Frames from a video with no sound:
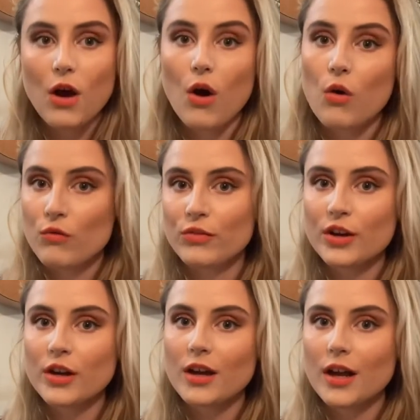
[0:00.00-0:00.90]

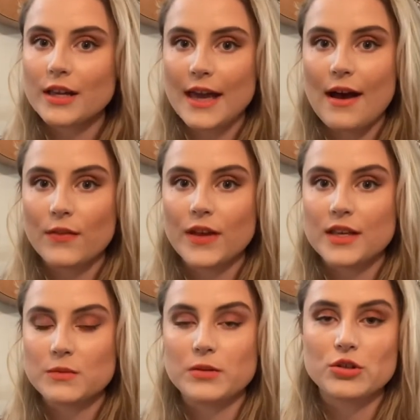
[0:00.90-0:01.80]
over a gown that
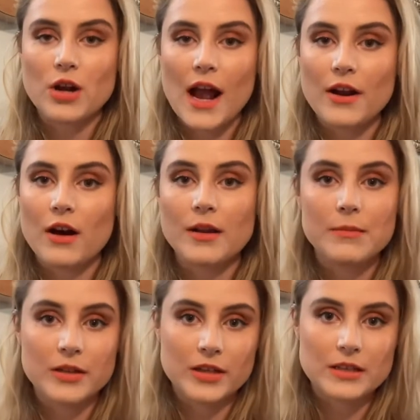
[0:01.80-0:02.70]
has been tried on a
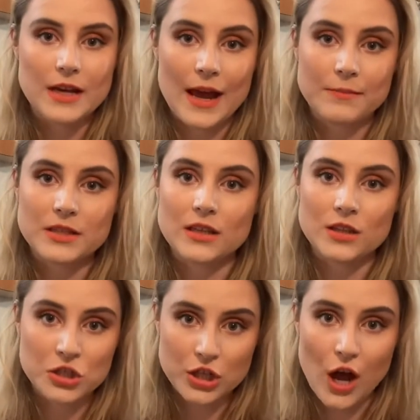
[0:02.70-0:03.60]
million times in the
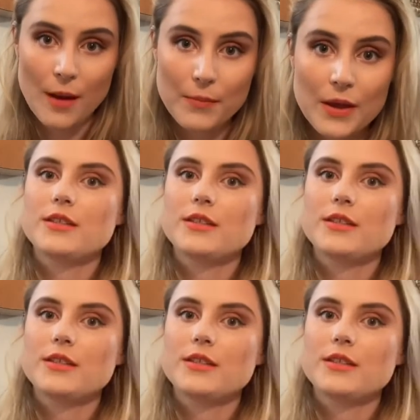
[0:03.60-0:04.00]
shop.